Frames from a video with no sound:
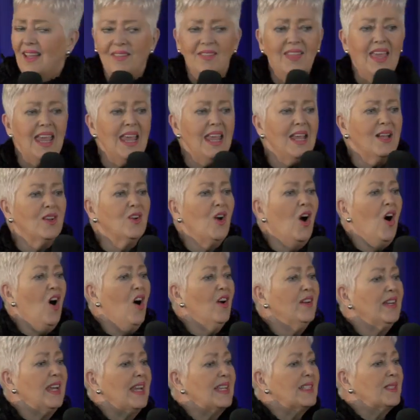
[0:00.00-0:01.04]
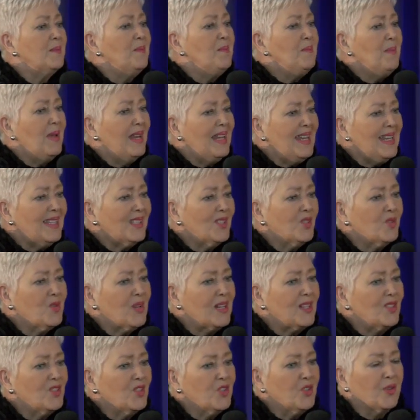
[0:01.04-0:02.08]
There, God is
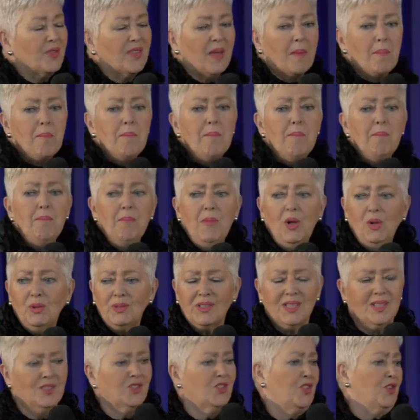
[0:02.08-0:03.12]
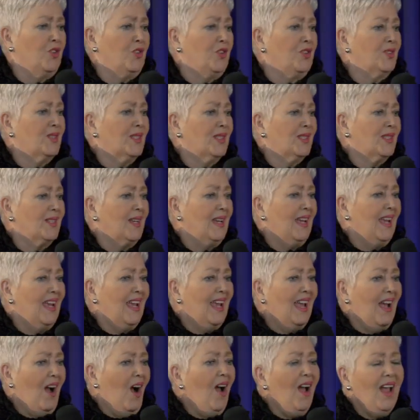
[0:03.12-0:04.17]
ministering to the multitudes
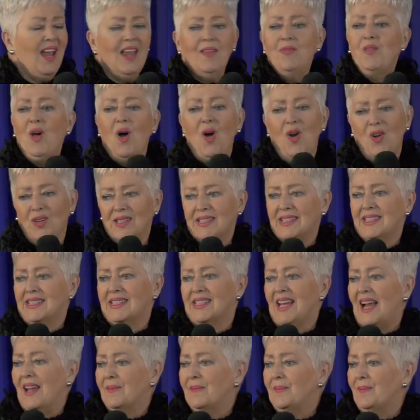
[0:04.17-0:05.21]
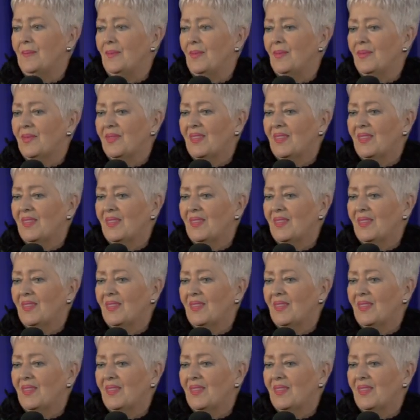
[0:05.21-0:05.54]
in the hot sun.